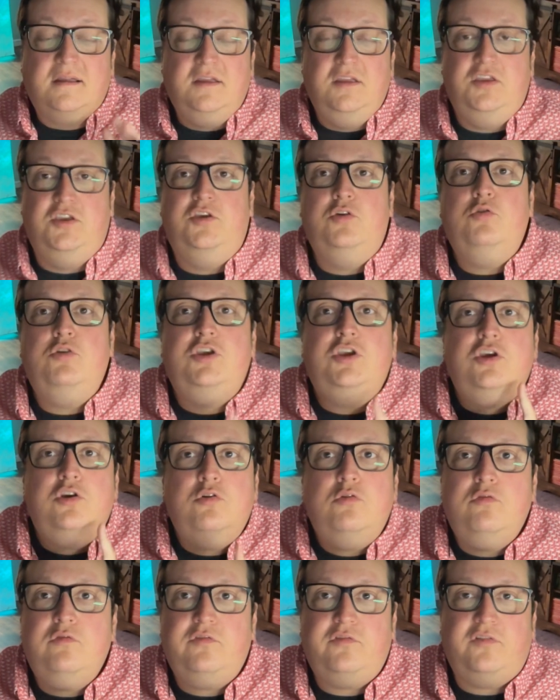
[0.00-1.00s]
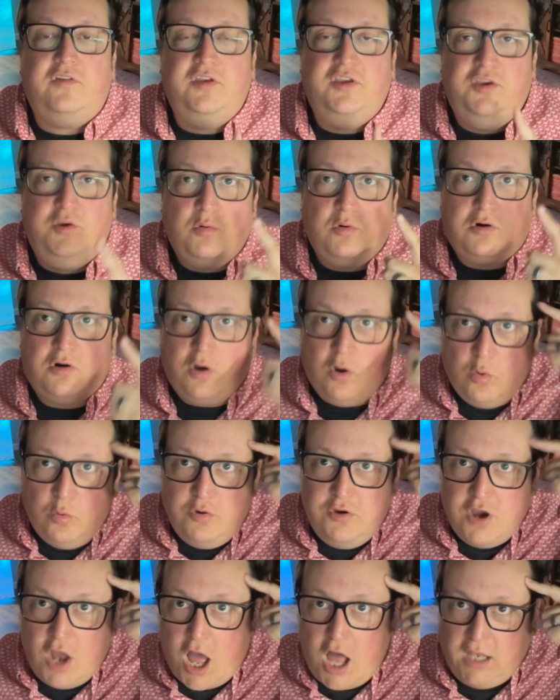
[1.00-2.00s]
You use your
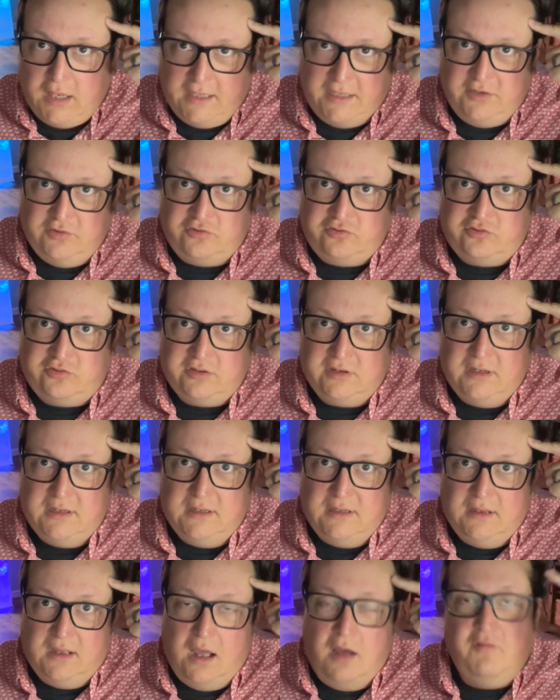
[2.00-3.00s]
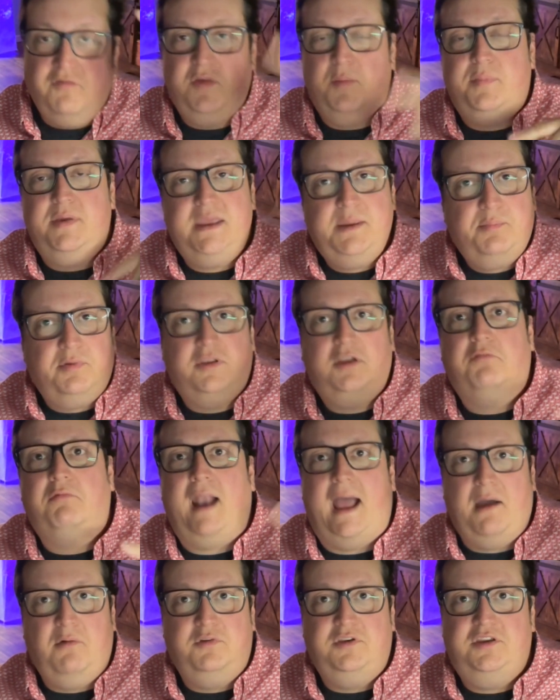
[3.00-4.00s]
own knowledge of the people
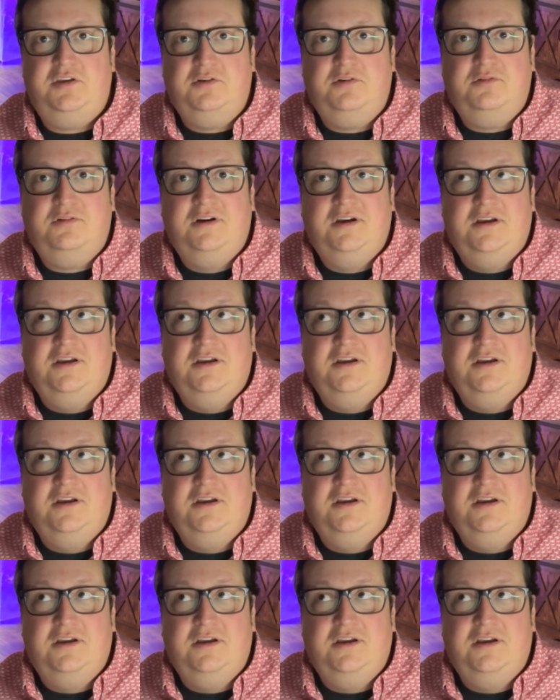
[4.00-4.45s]
around you